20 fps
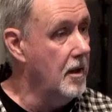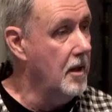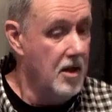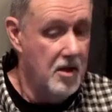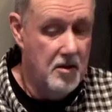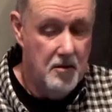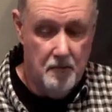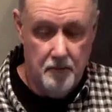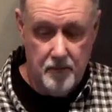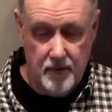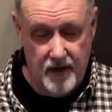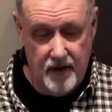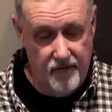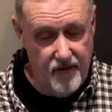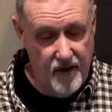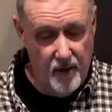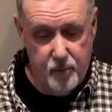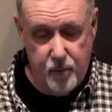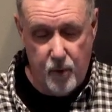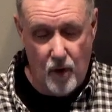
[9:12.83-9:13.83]
I'll give
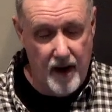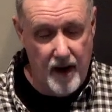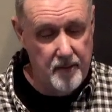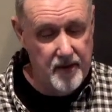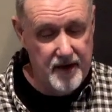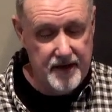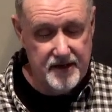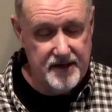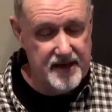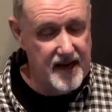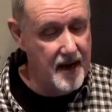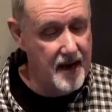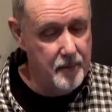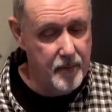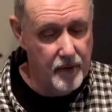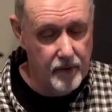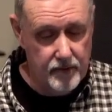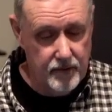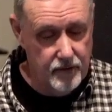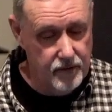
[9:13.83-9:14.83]
you a prime
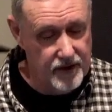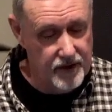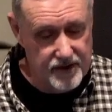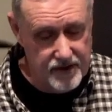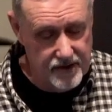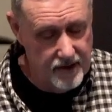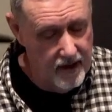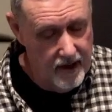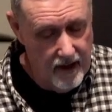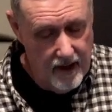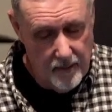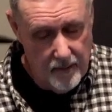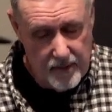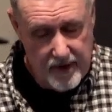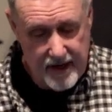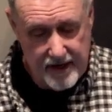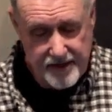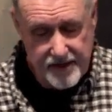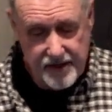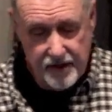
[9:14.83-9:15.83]
example. Chris,
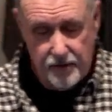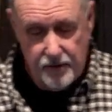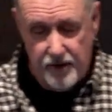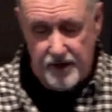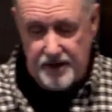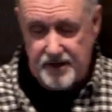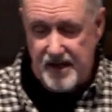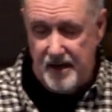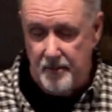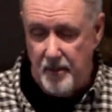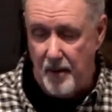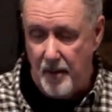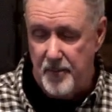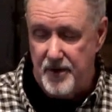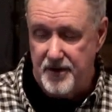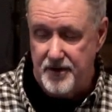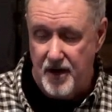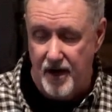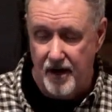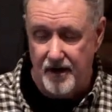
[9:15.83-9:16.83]
Pastor Chris came up,
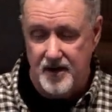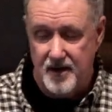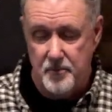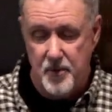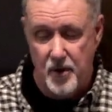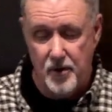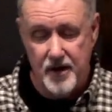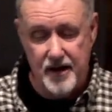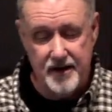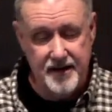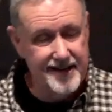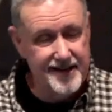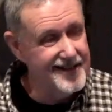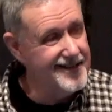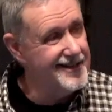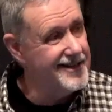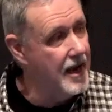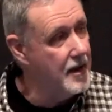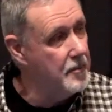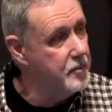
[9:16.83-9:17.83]
he talked about a
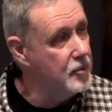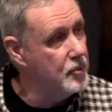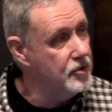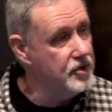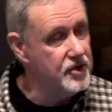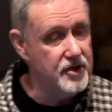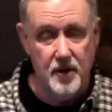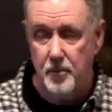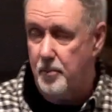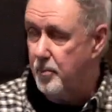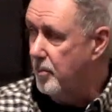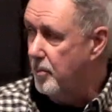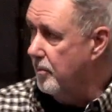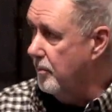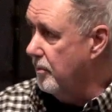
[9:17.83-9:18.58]
discipleship